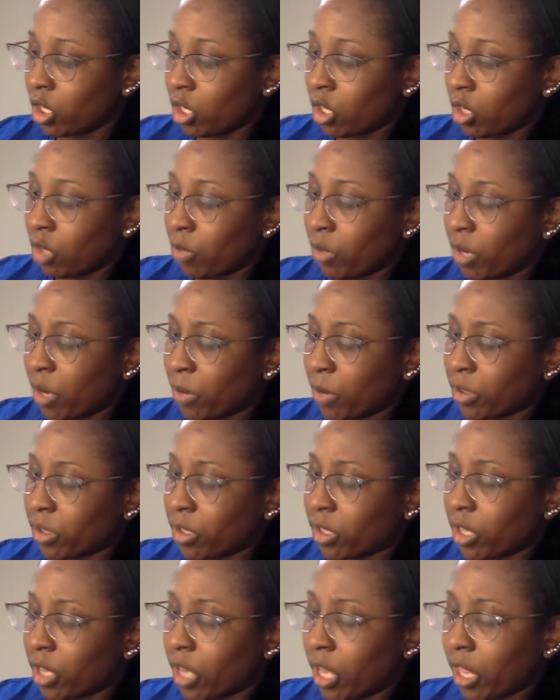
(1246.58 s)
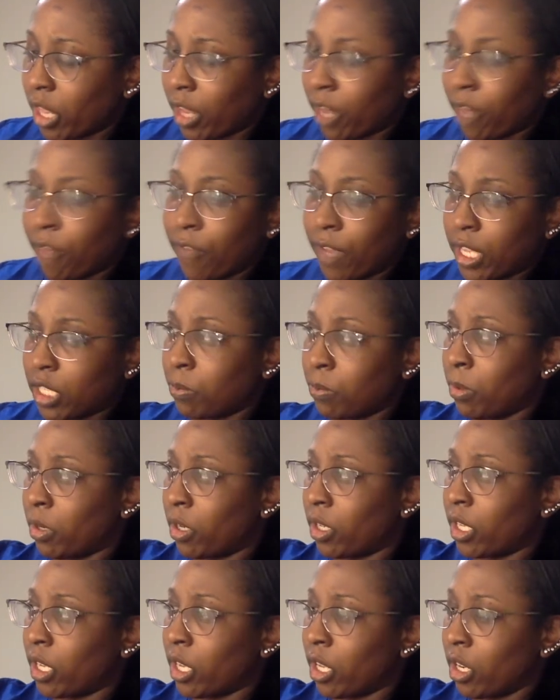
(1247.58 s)
when I was looking at like
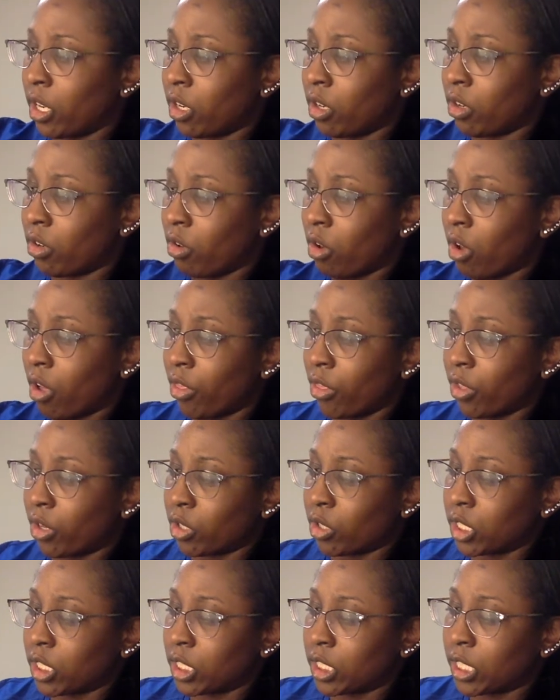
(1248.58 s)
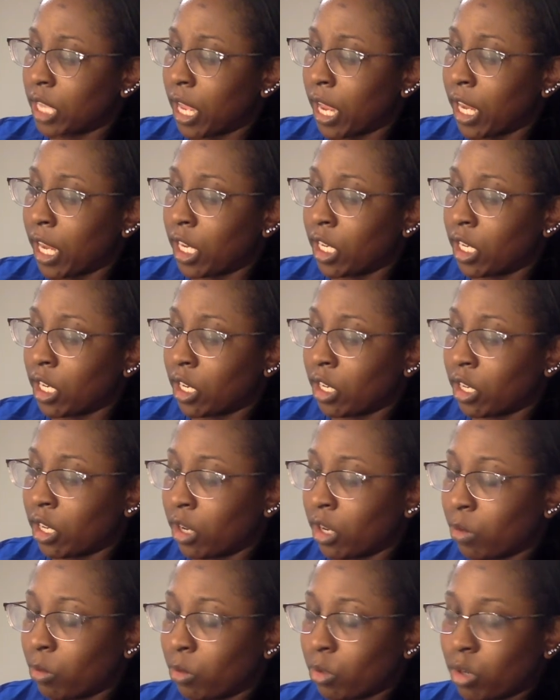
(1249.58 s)
Facebook and on their site, and they
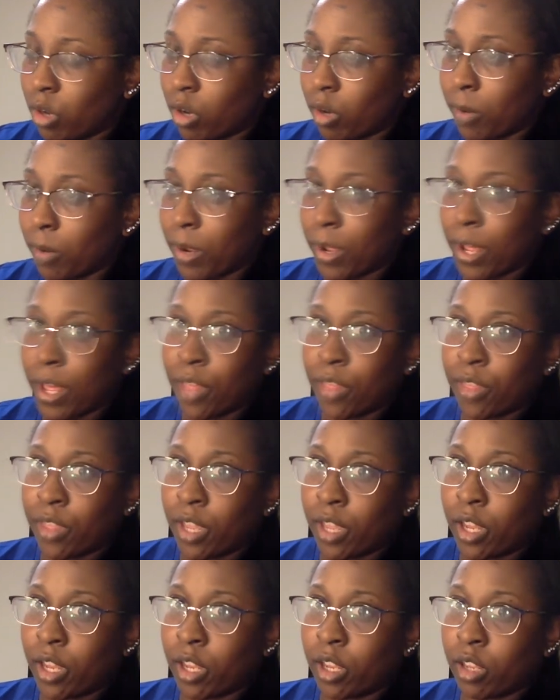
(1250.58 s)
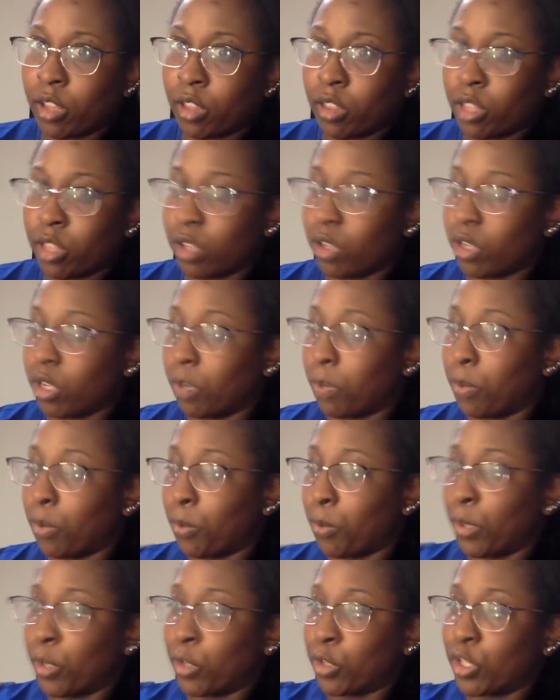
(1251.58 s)
were talking about how they literally
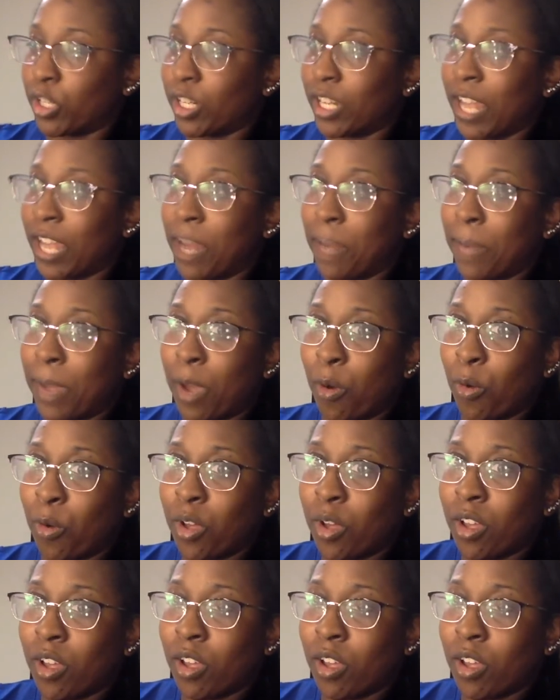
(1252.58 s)
promotion came out.